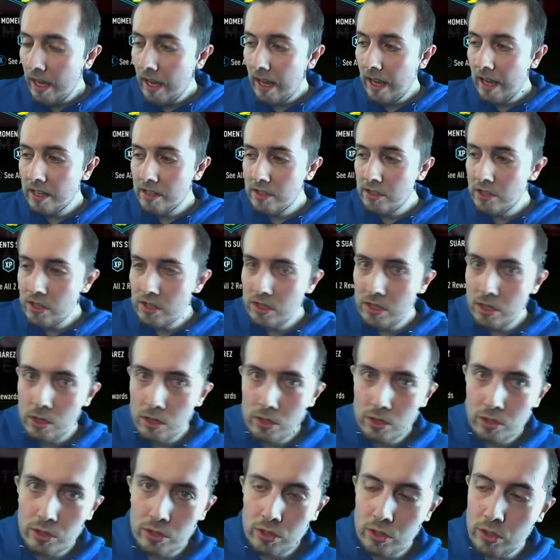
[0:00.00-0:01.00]
has just
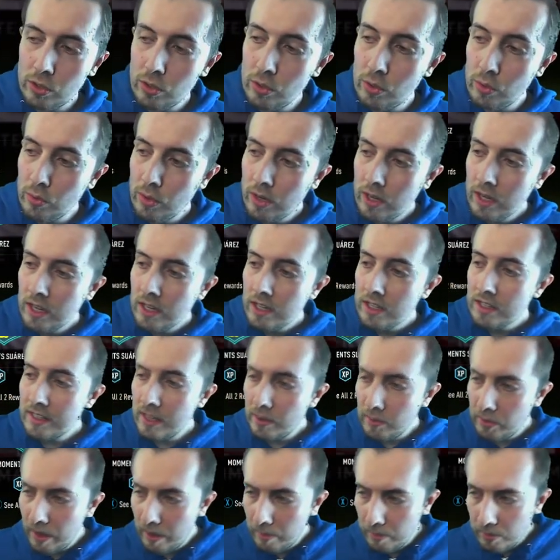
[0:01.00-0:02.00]
lost to
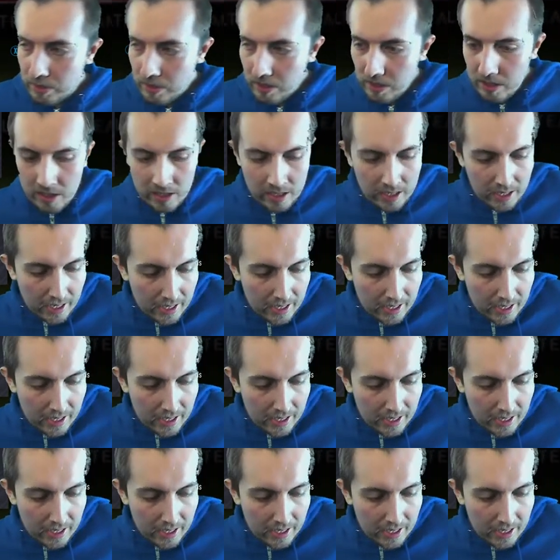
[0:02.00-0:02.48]
Southampton